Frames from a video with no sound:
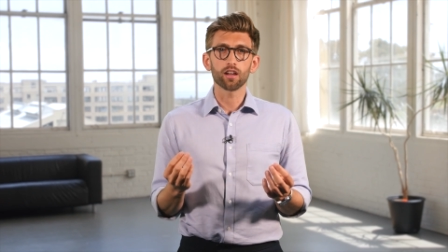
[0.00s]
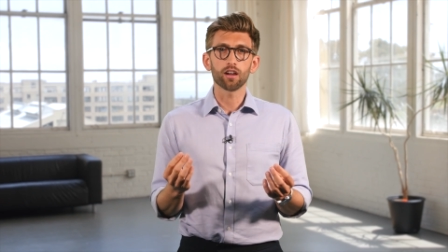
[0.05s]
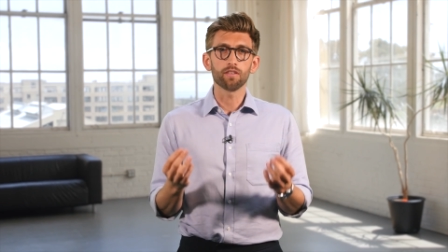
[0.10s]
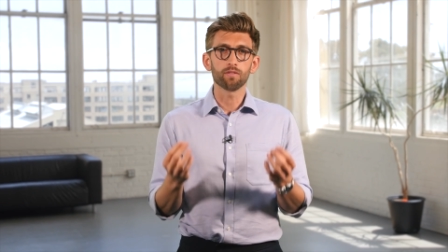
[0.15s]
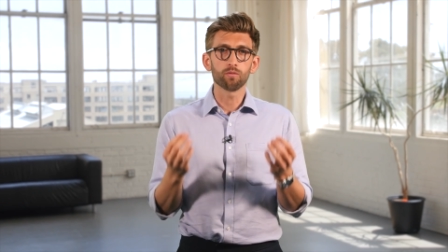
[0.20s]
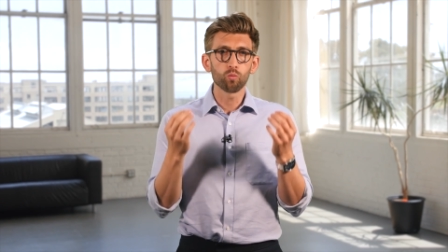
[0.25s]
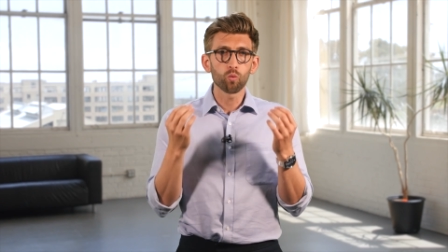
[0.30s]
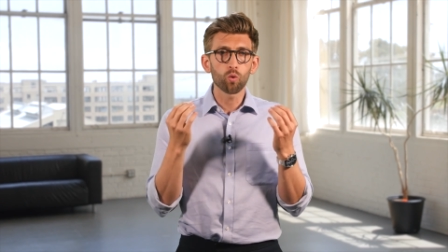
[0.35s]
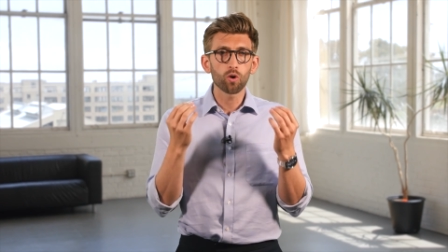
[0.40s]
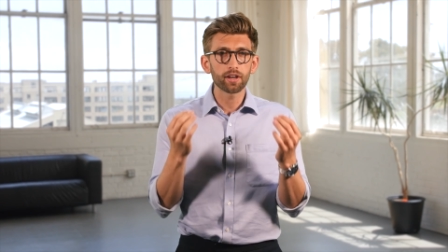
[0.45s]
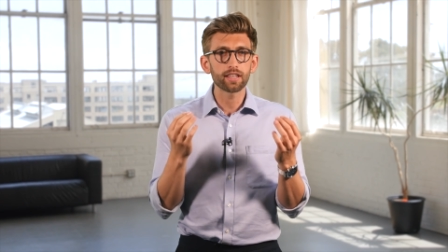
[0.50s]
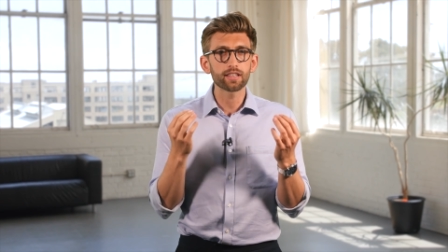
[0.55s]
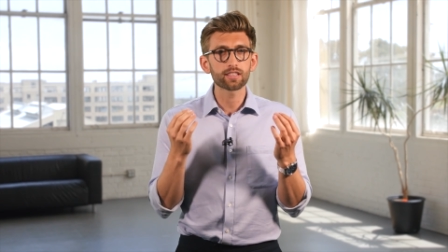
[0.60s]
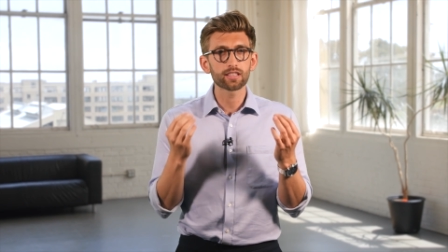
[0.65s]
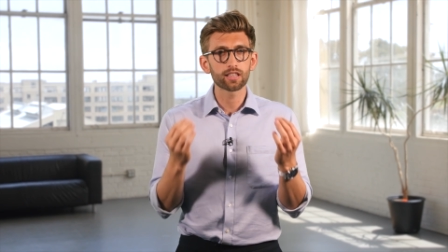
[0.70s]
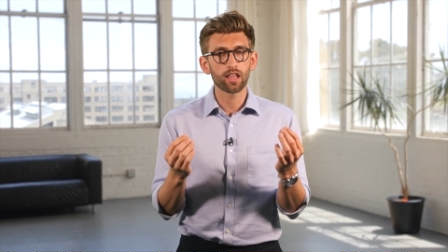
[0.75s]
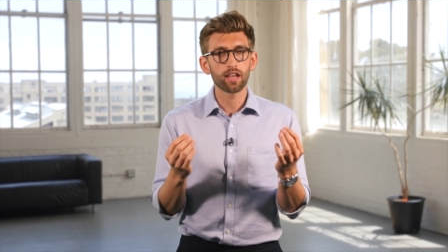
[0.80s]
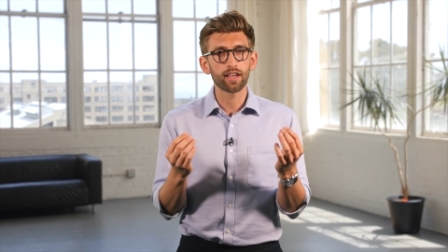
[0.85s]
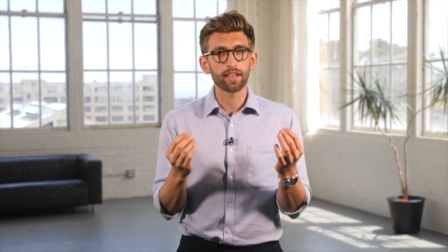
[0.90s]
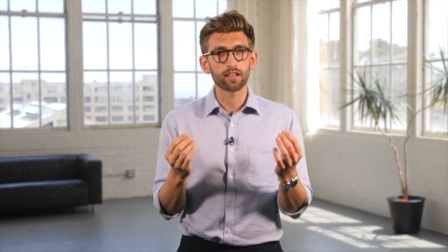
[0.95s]
of what it's
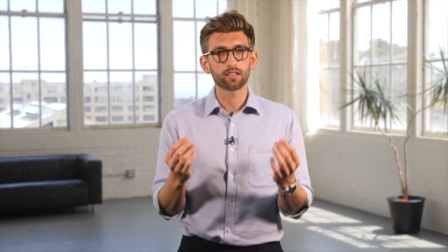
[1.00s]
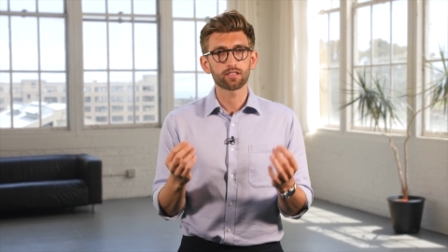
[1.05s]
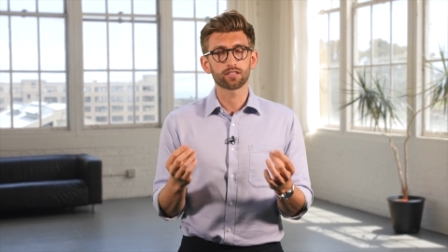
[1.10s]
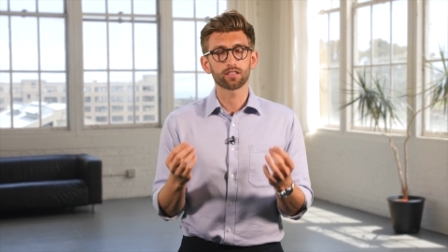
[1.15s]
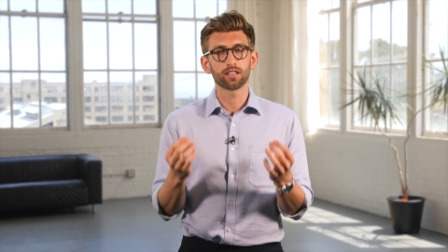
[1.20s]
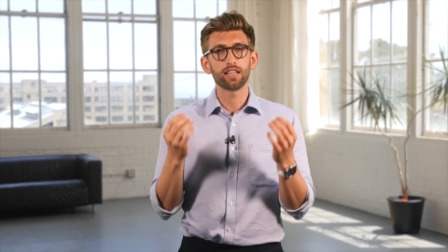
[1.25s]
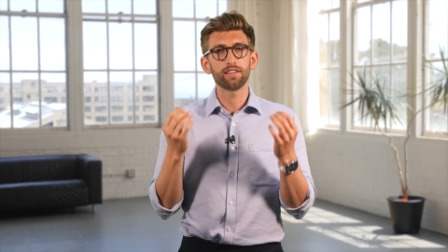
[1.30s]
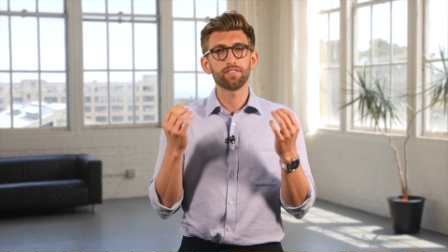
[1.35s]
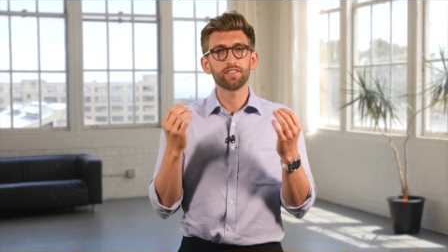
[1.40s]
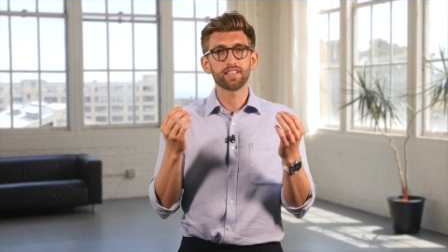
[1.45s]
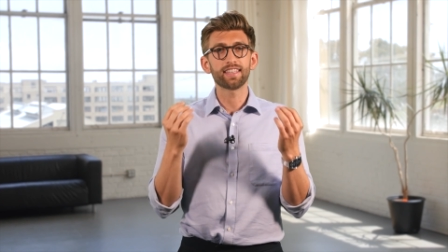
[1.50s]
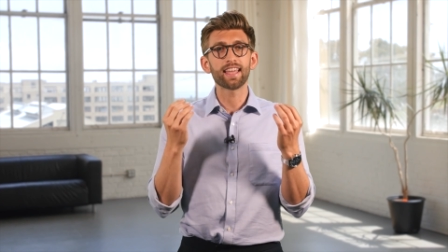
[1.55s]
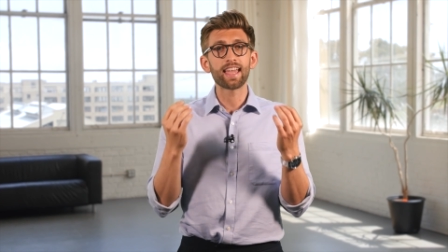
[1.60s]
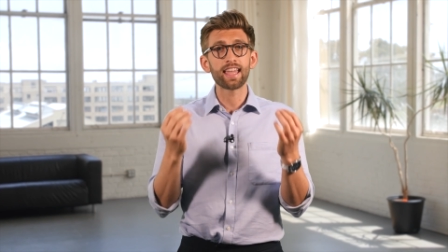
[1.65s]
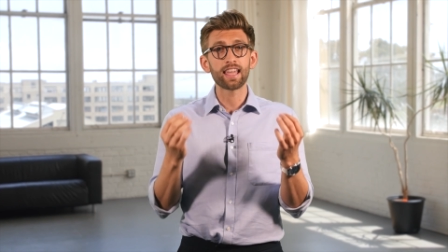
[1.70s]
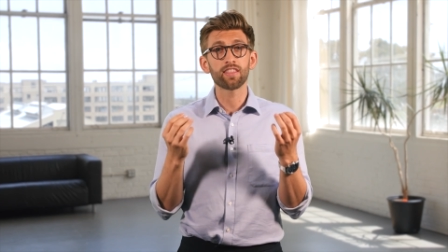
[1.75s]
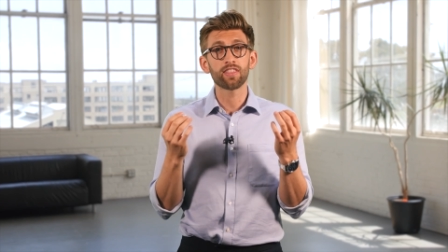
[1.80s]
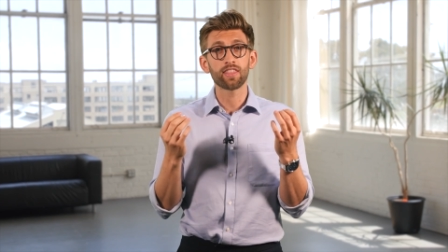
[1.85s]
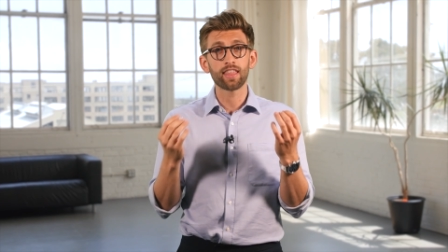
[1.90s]
like to live a day in